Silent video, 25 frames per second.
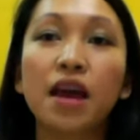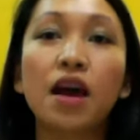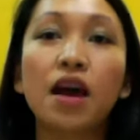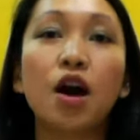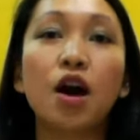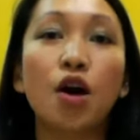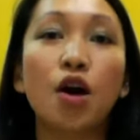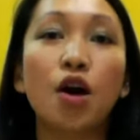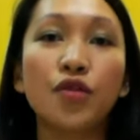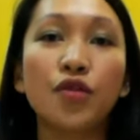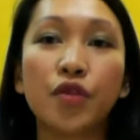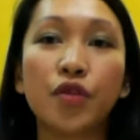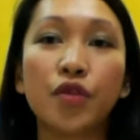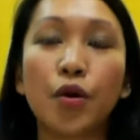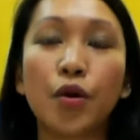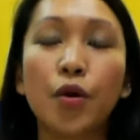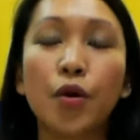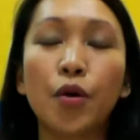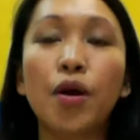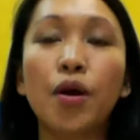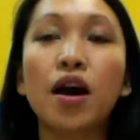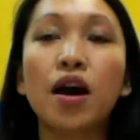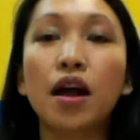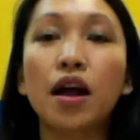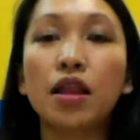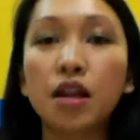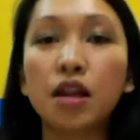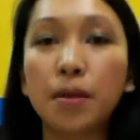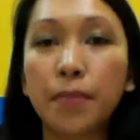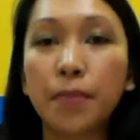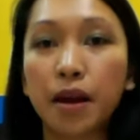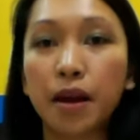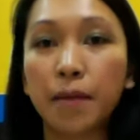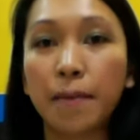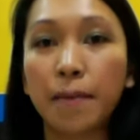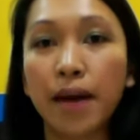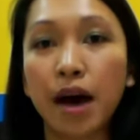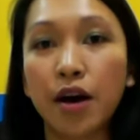also a little
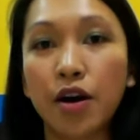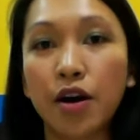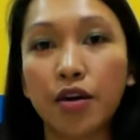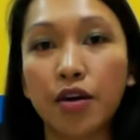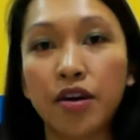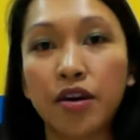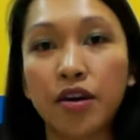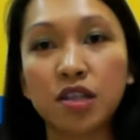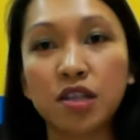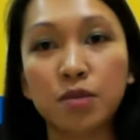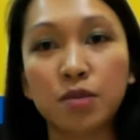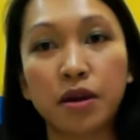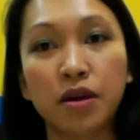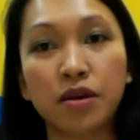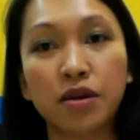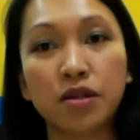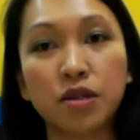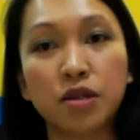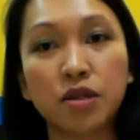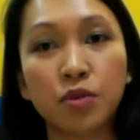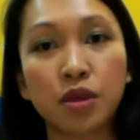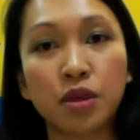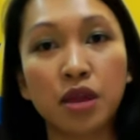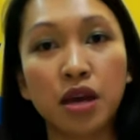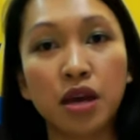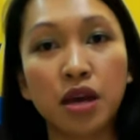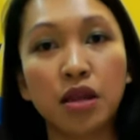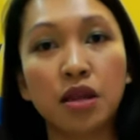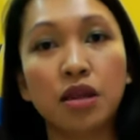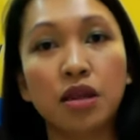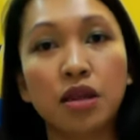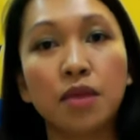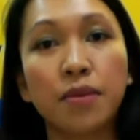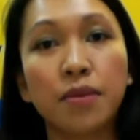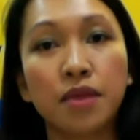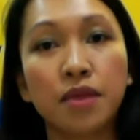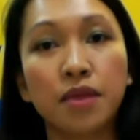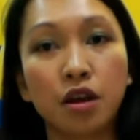bit about her experience within
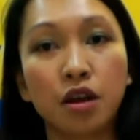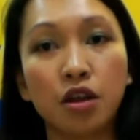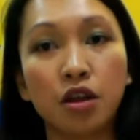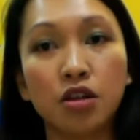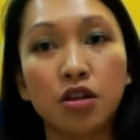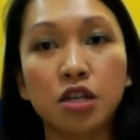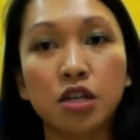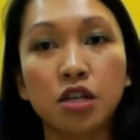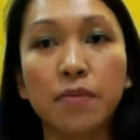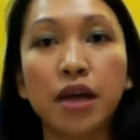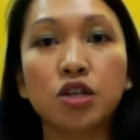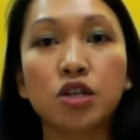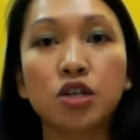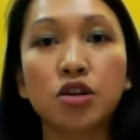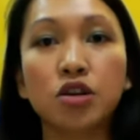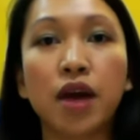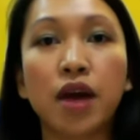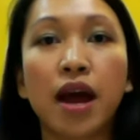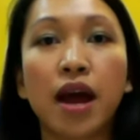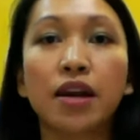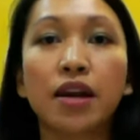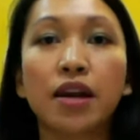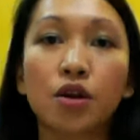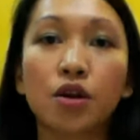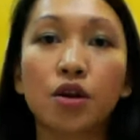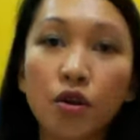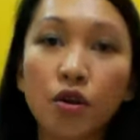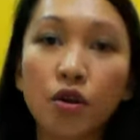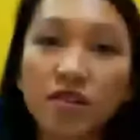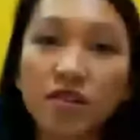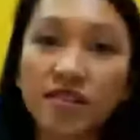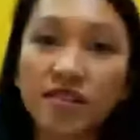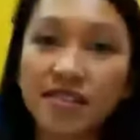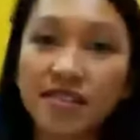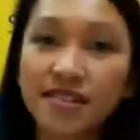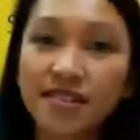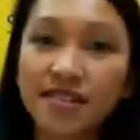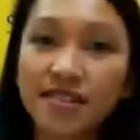the pathology major and her
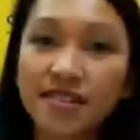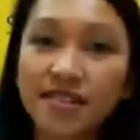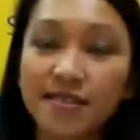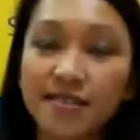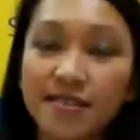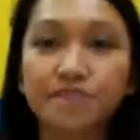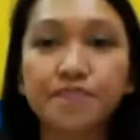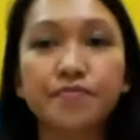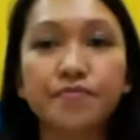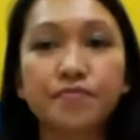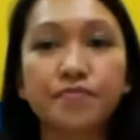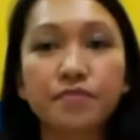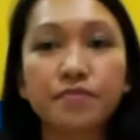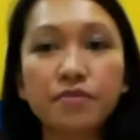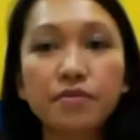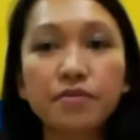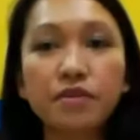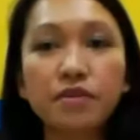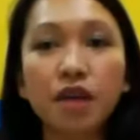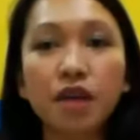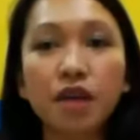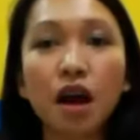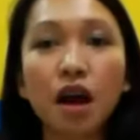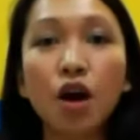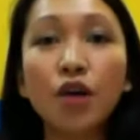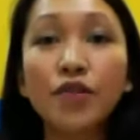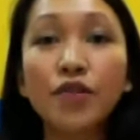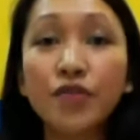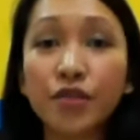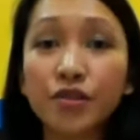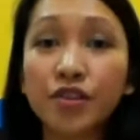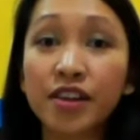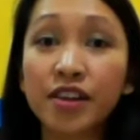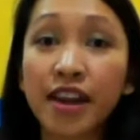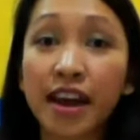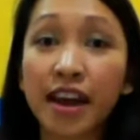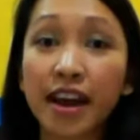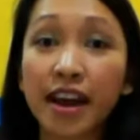courses. Also
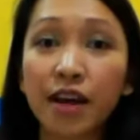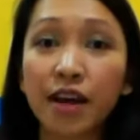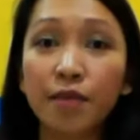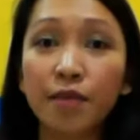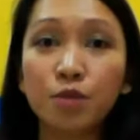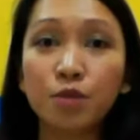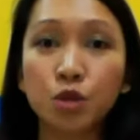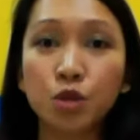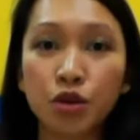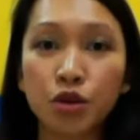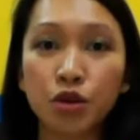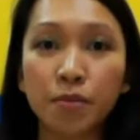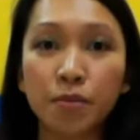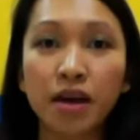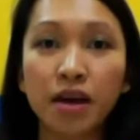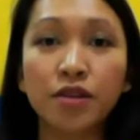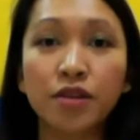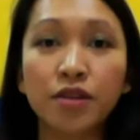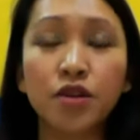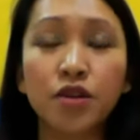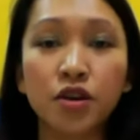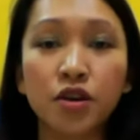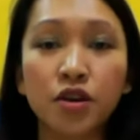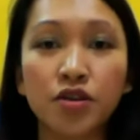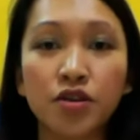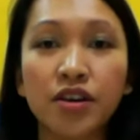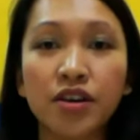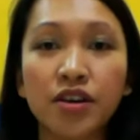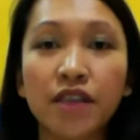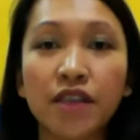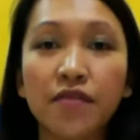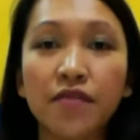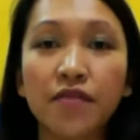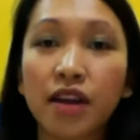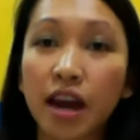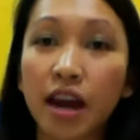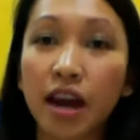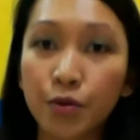today, I'm joined by Dr.
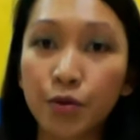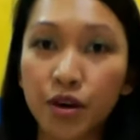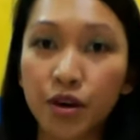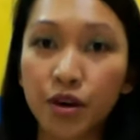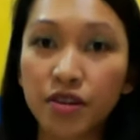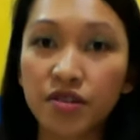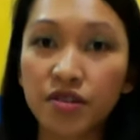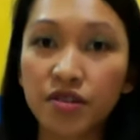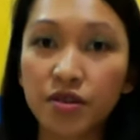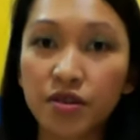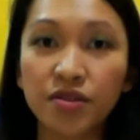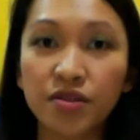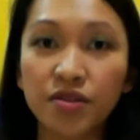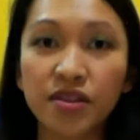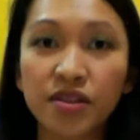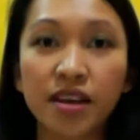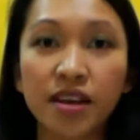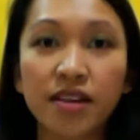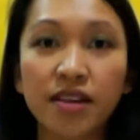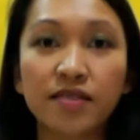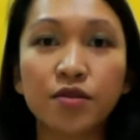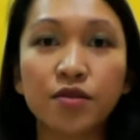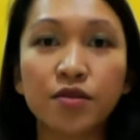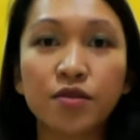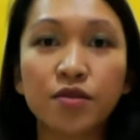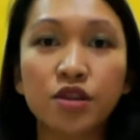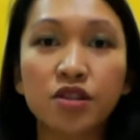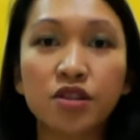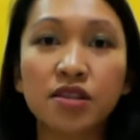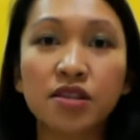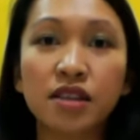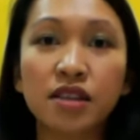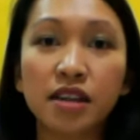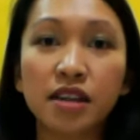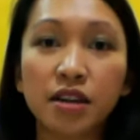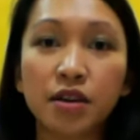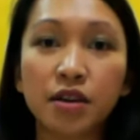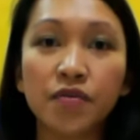Gavin Edwards, who's the Associate
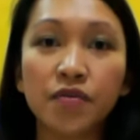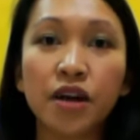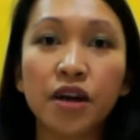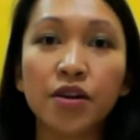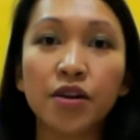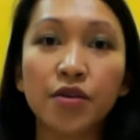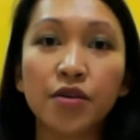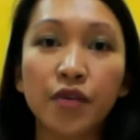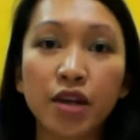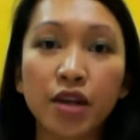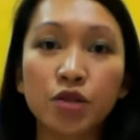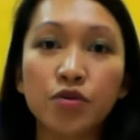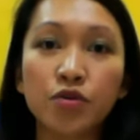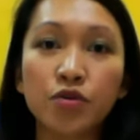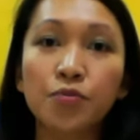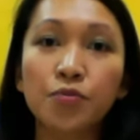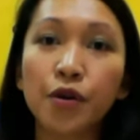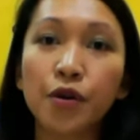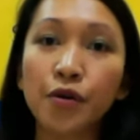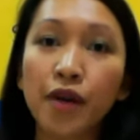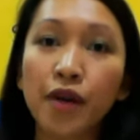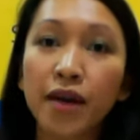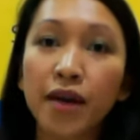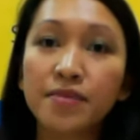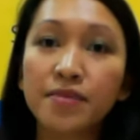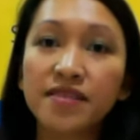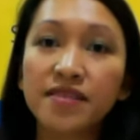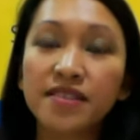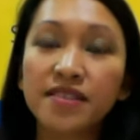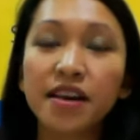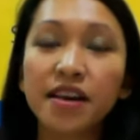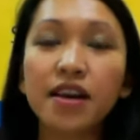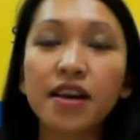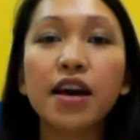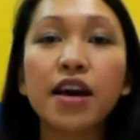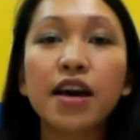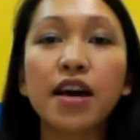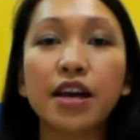Dean of Undergraduate Programs
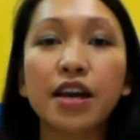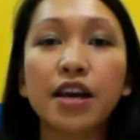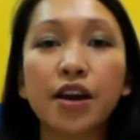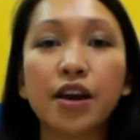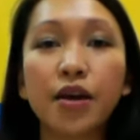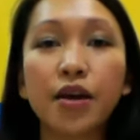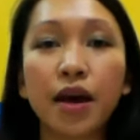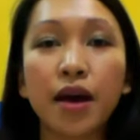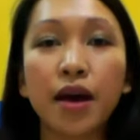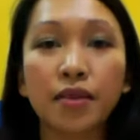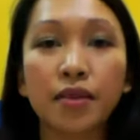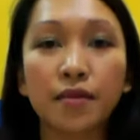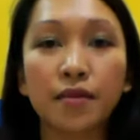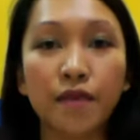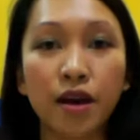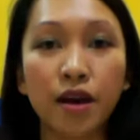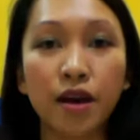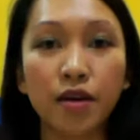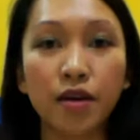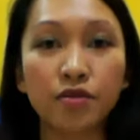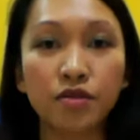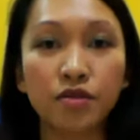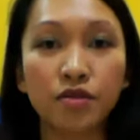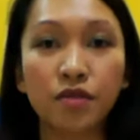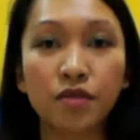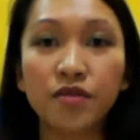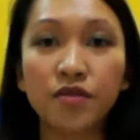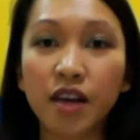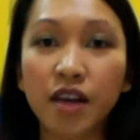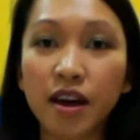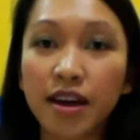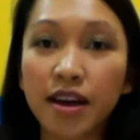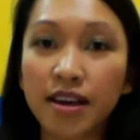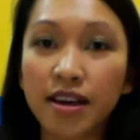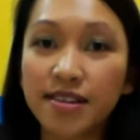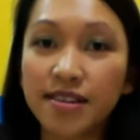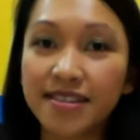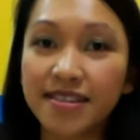here at the Faculty of
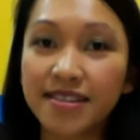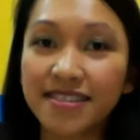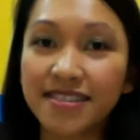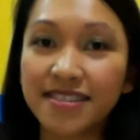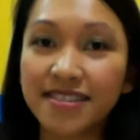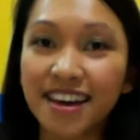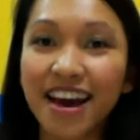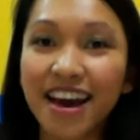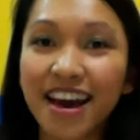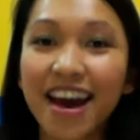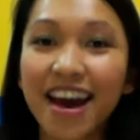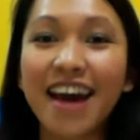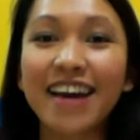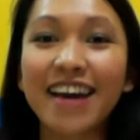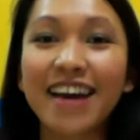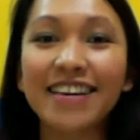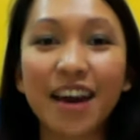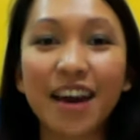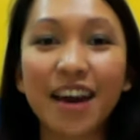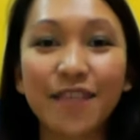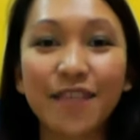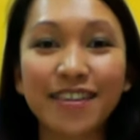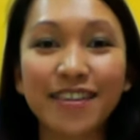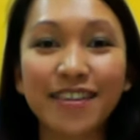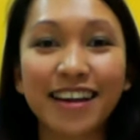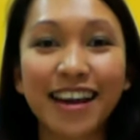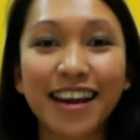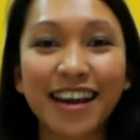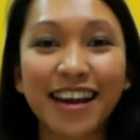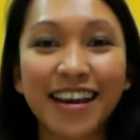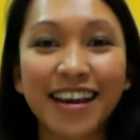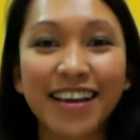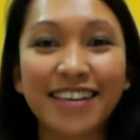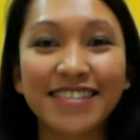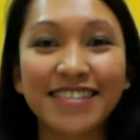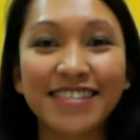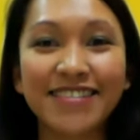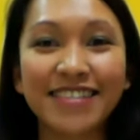Science. Gavin
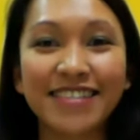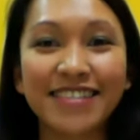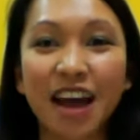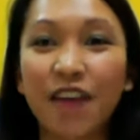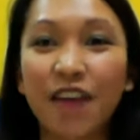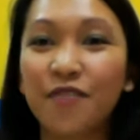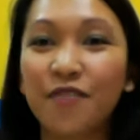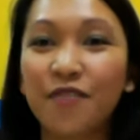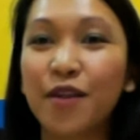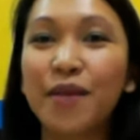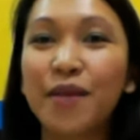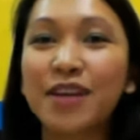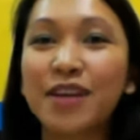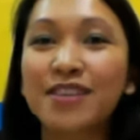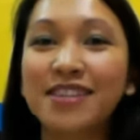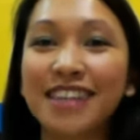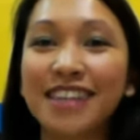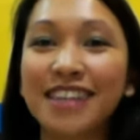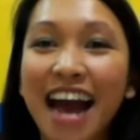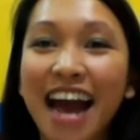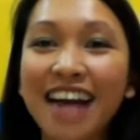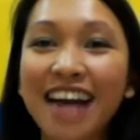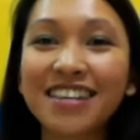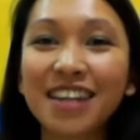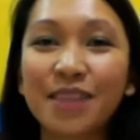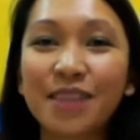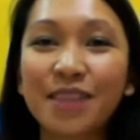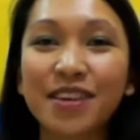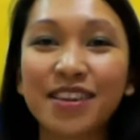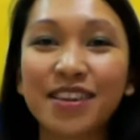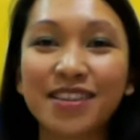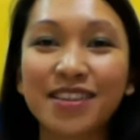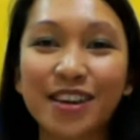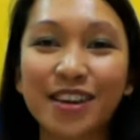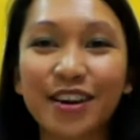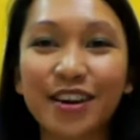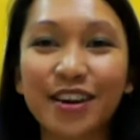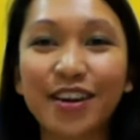is very much an
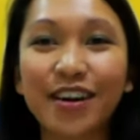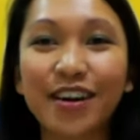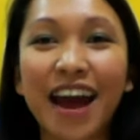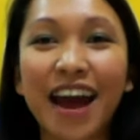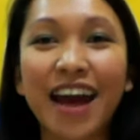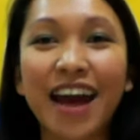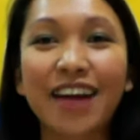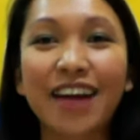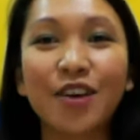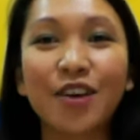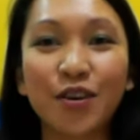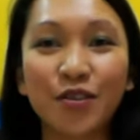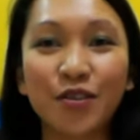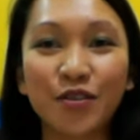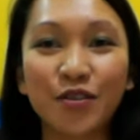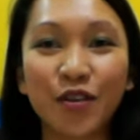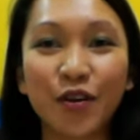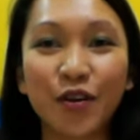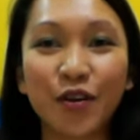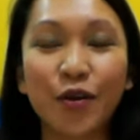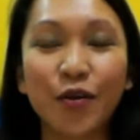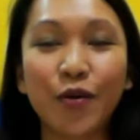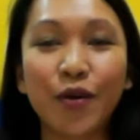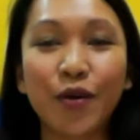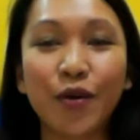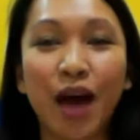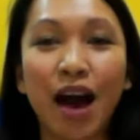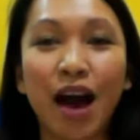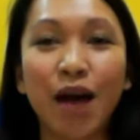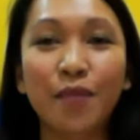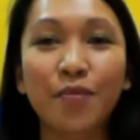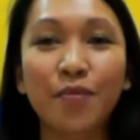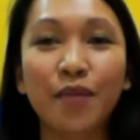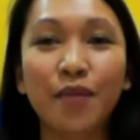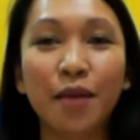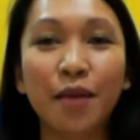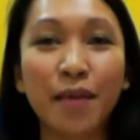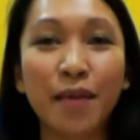academic leader and also
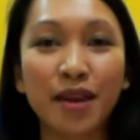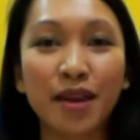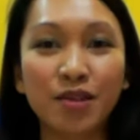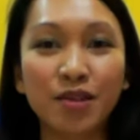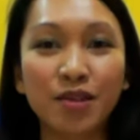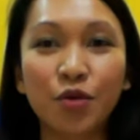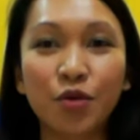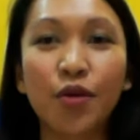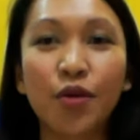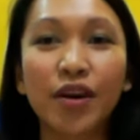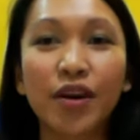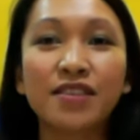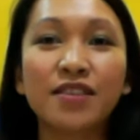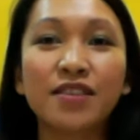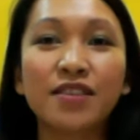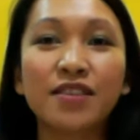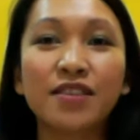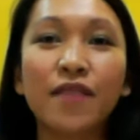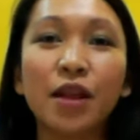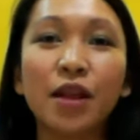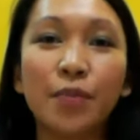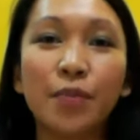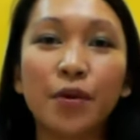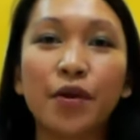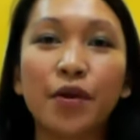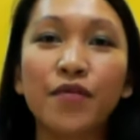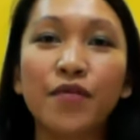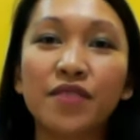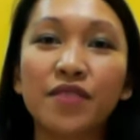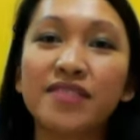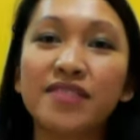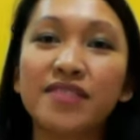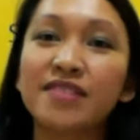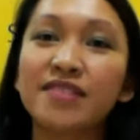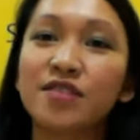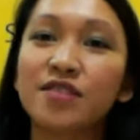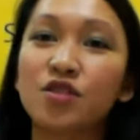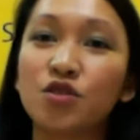a mentor and developer of
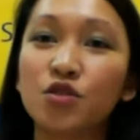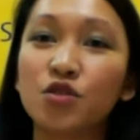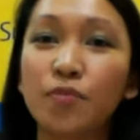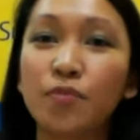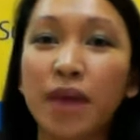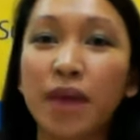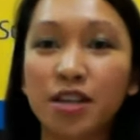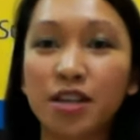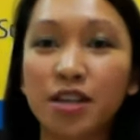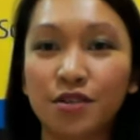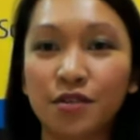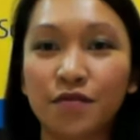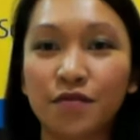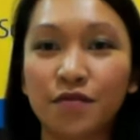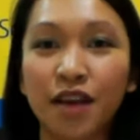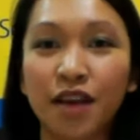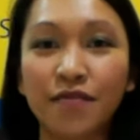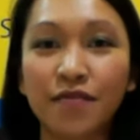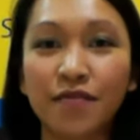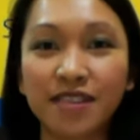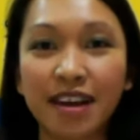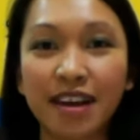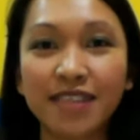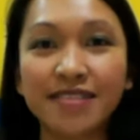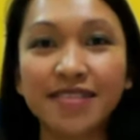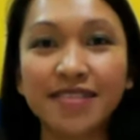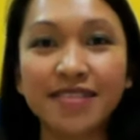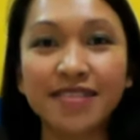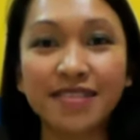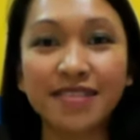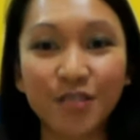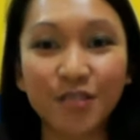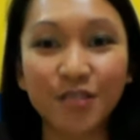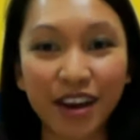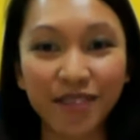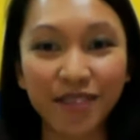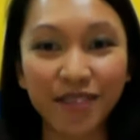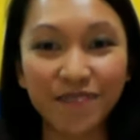this new Bachelor of Life Sciences
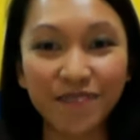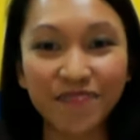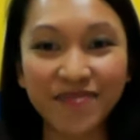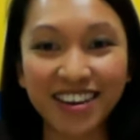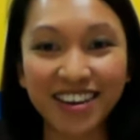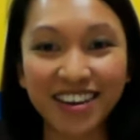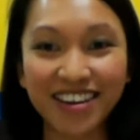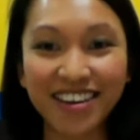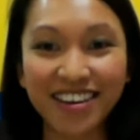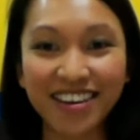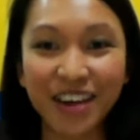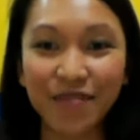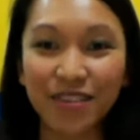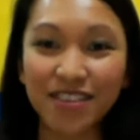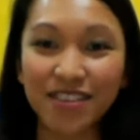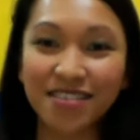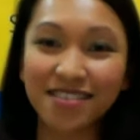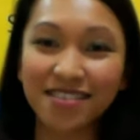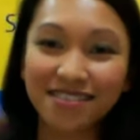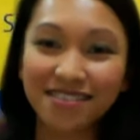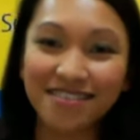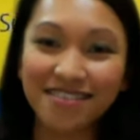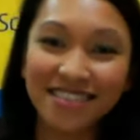degree. Gavin?